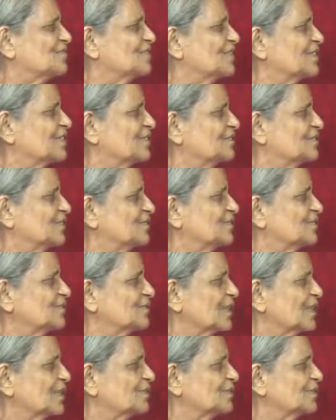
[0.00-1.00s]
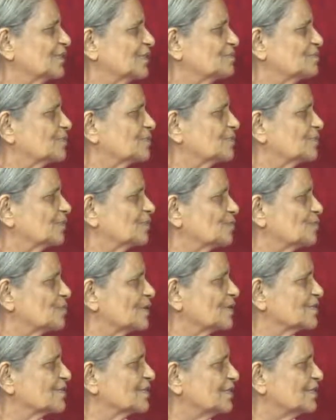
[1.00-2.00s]
we can we don't have that much of
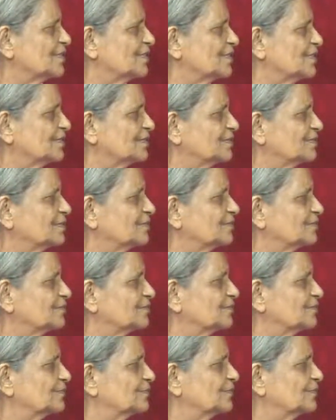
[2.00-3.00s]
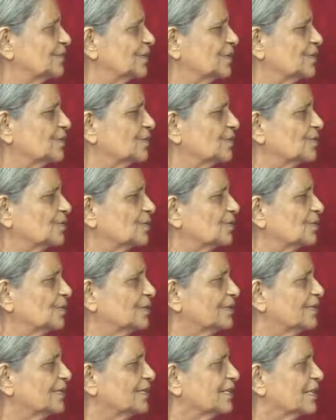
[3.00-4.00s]
mastery. Yes. We are not
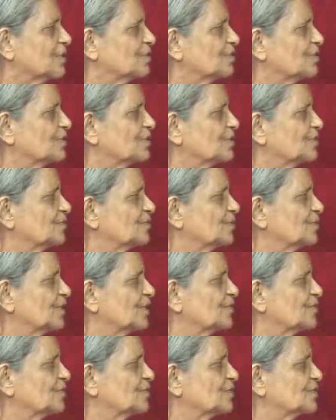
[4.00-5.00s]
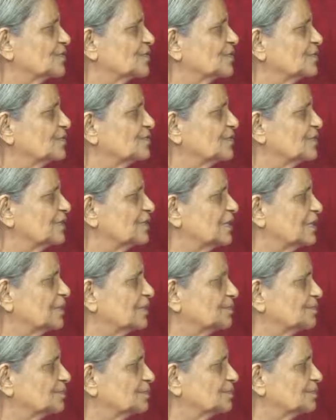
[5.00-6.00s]
all the time 24 yes. hours with
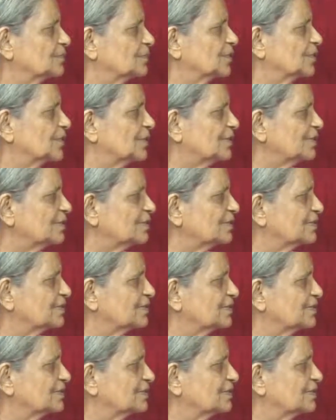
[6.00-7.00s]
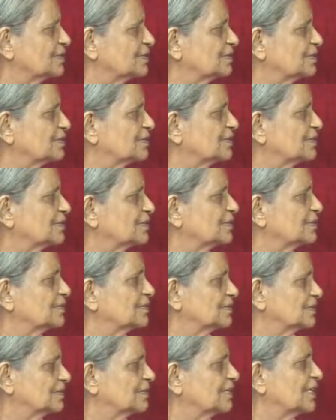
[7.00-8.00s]
the God. Yes.
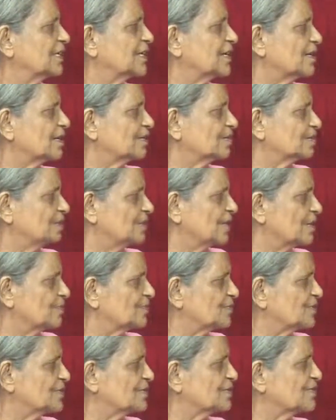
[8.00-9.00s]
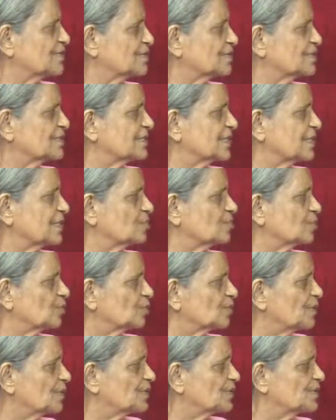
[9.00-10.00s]
There are lapses, there are
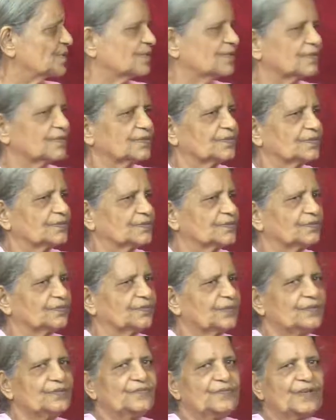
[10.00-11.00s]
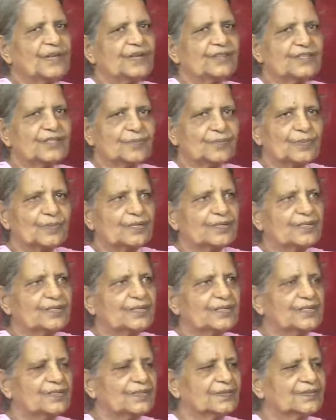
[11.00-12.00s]
moments when we are
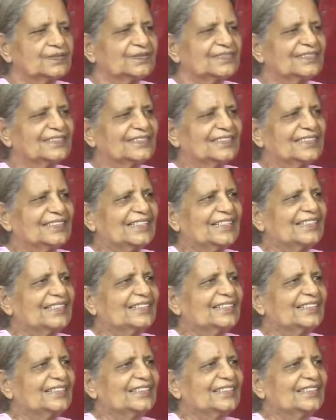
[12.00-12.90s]
separated. Yes.